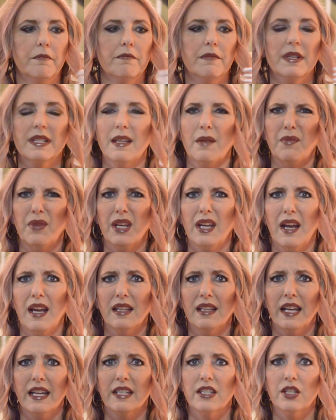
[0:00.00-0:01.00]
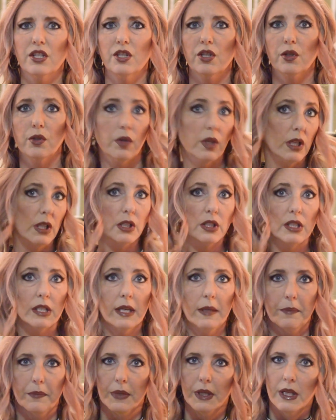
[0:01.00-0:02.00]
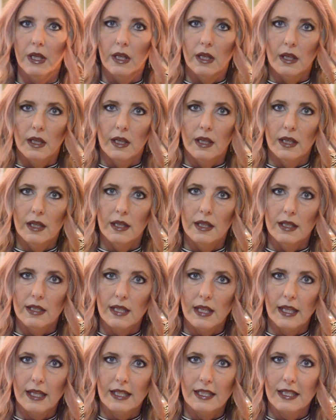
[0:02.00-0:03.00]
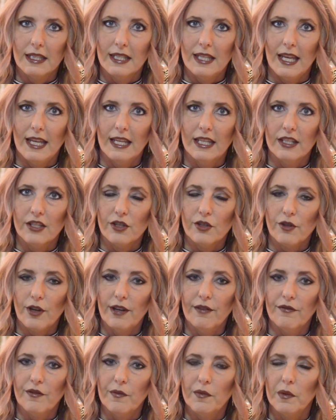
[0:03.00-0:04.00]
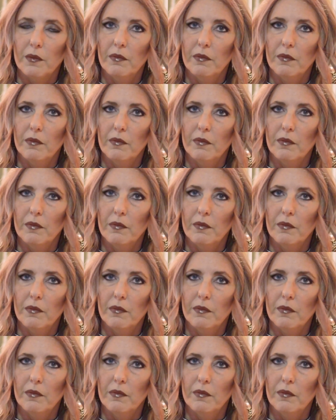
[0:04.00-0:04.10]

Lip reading: something I like to do, tip, is I like to take it straight from the